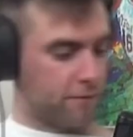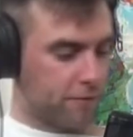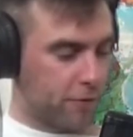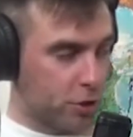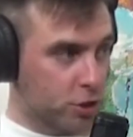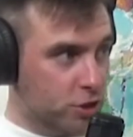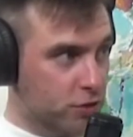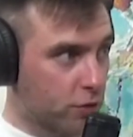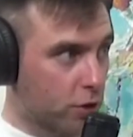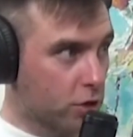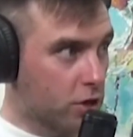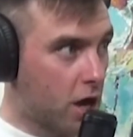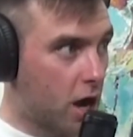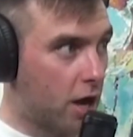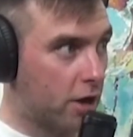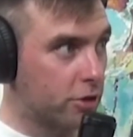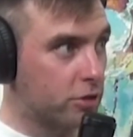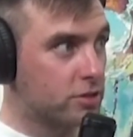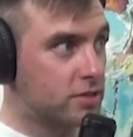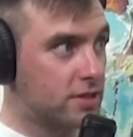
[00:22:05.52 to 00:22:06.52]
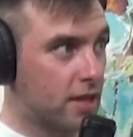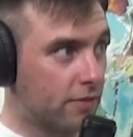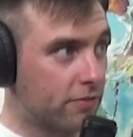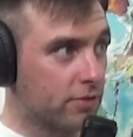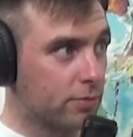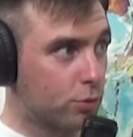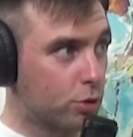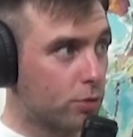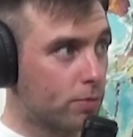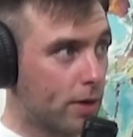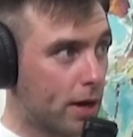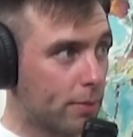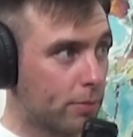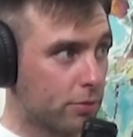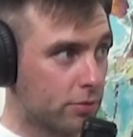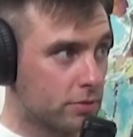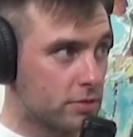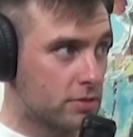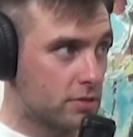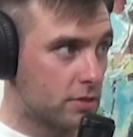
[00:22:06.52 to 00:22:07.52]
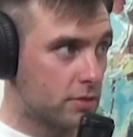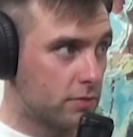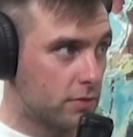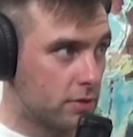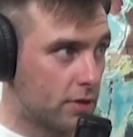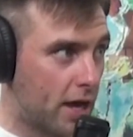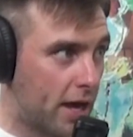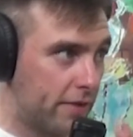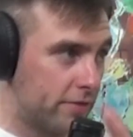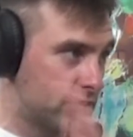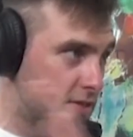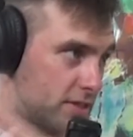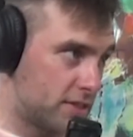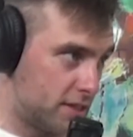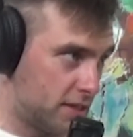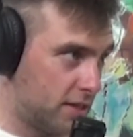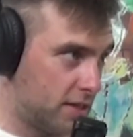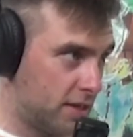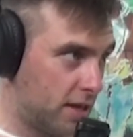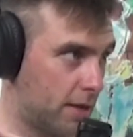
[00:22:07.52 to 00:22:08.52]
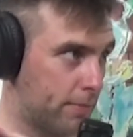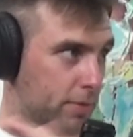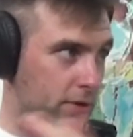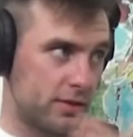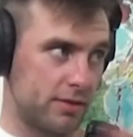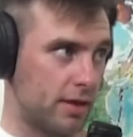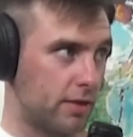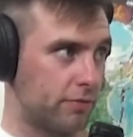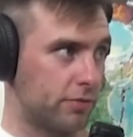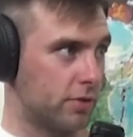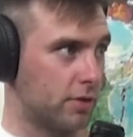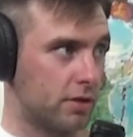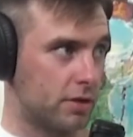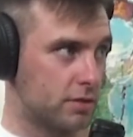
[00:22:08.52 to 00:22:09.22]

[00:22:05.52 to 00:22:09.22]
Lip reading: First of all, Connor's definitely more popular than Steven. I haven't seen it yet, but it definitely